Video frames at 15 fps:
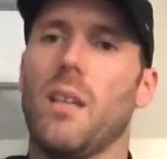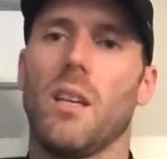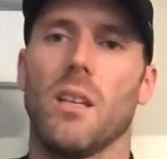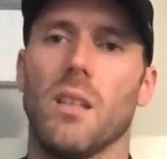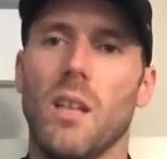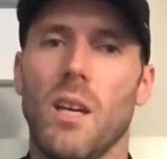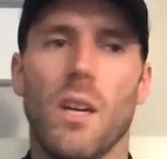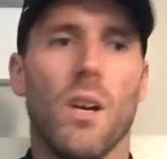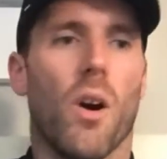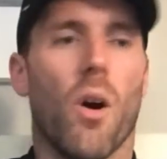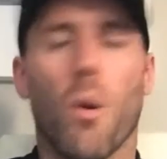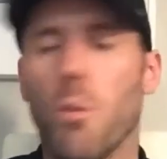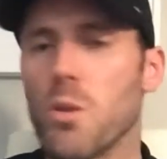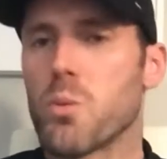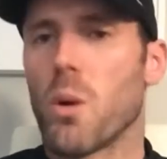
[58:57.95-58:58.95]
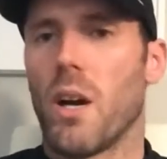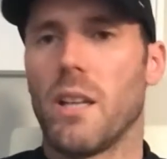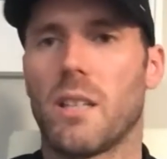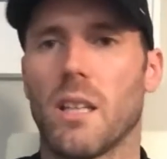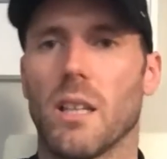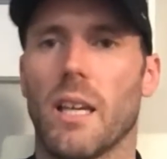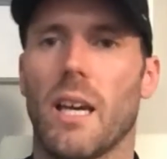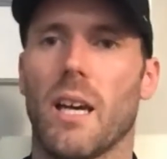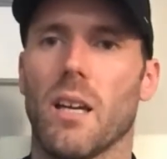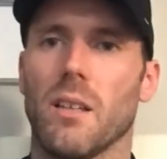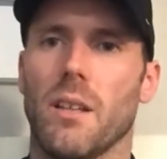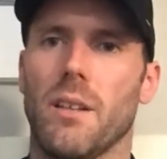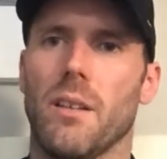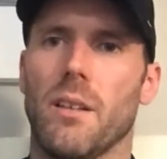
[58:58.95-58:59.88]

and always wanted to learn, and